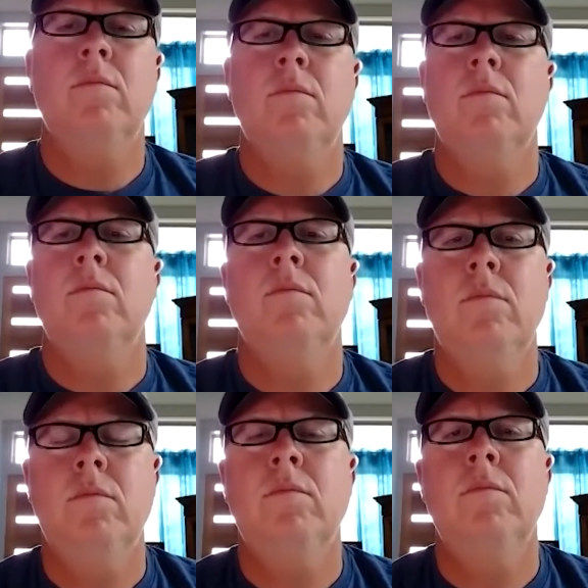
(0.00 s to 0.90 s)

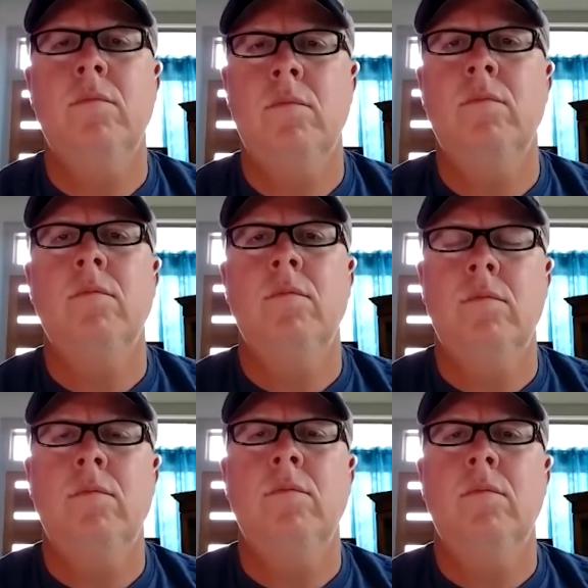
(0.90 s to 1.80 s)

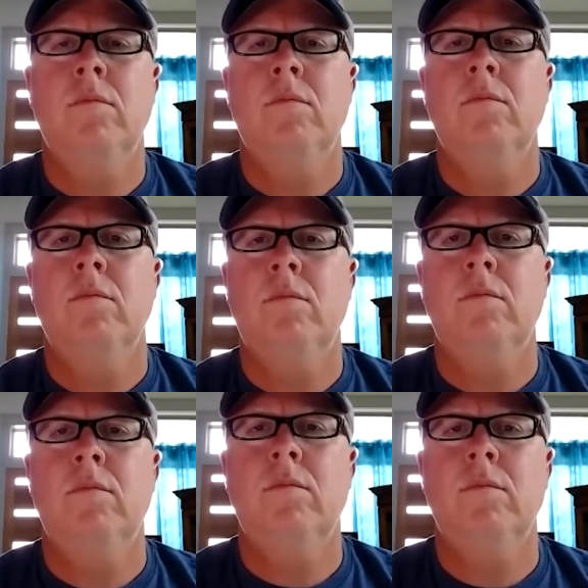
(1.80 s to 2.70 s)

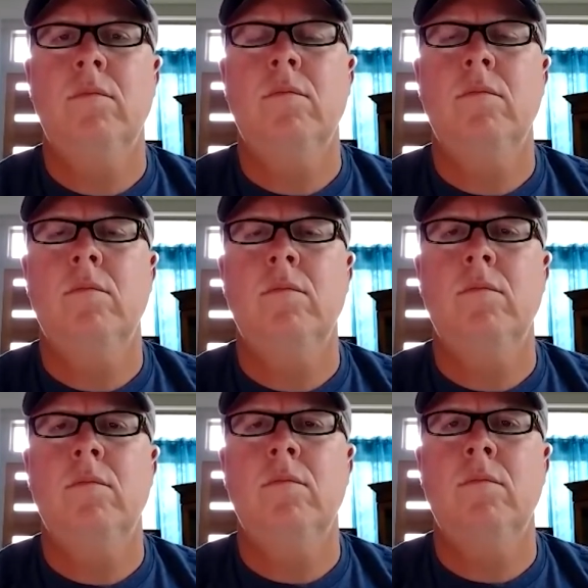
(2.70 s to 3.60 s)

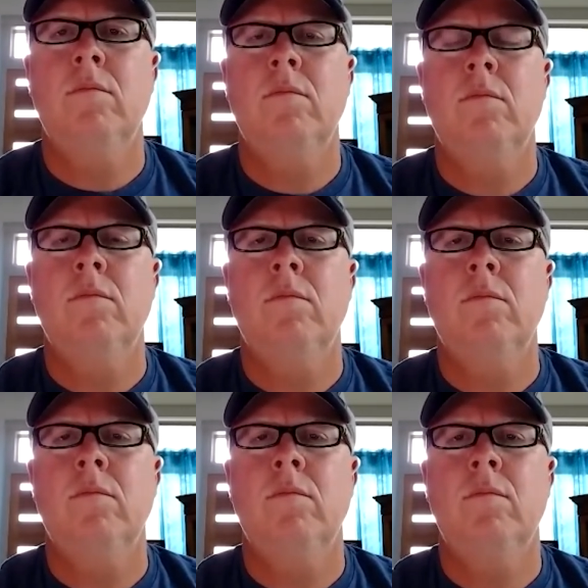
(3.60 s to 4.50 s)

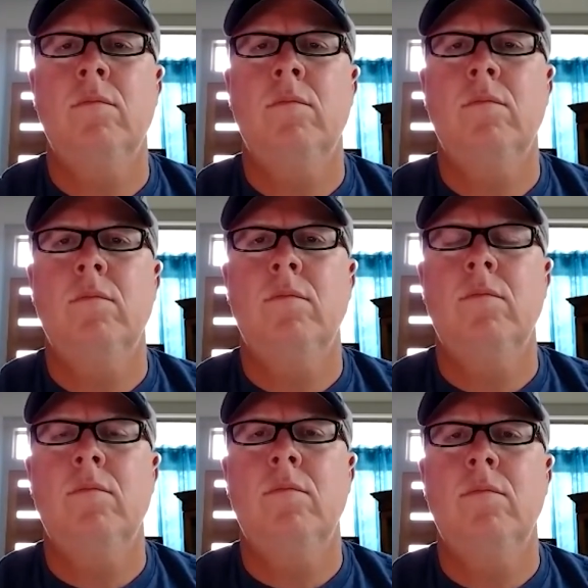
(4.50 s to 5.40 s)
The person shown says nothing.